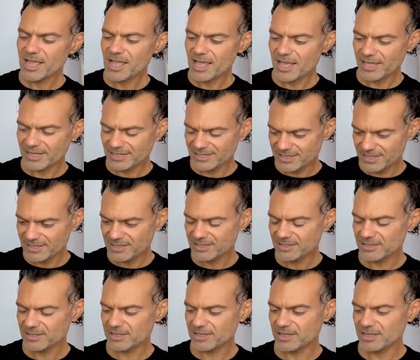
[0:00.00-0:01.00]
I did
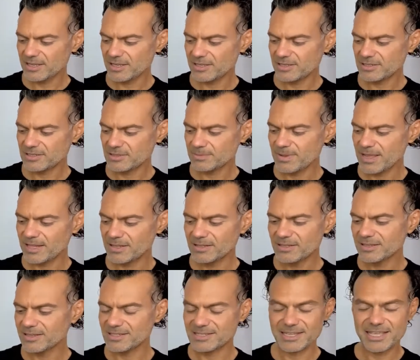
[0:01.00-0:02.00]
smell
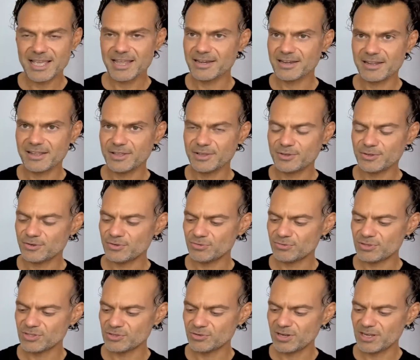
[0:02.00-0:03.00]
because, again, I couldn't
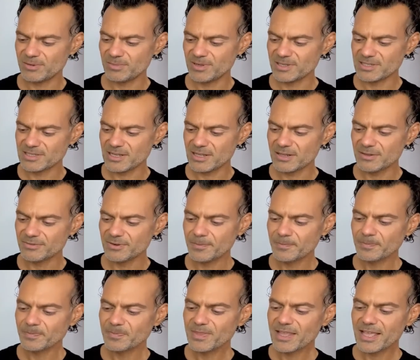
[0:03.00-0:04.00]
restrain myself.
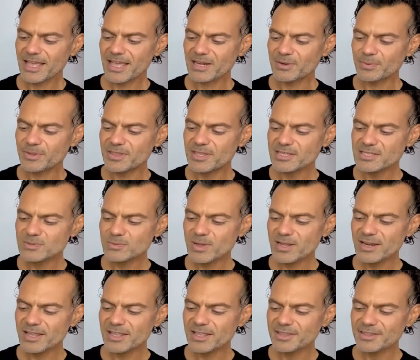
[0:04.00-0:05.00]
And with this
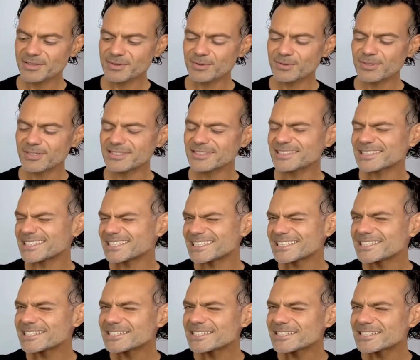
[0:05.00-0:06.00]
one, I thought,
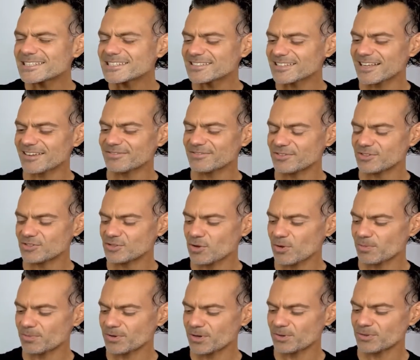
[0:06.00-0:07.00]
ah, have the
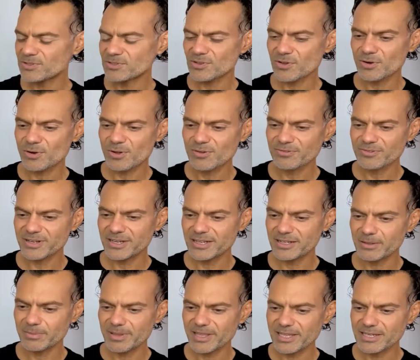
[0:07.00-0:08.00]
top notes gone off a
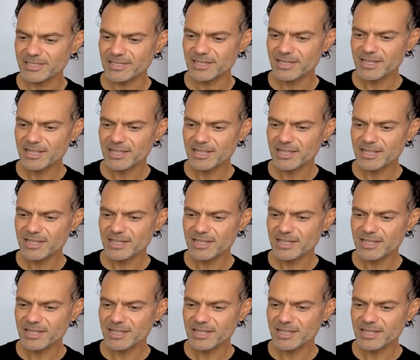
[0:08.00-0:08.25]
little bit?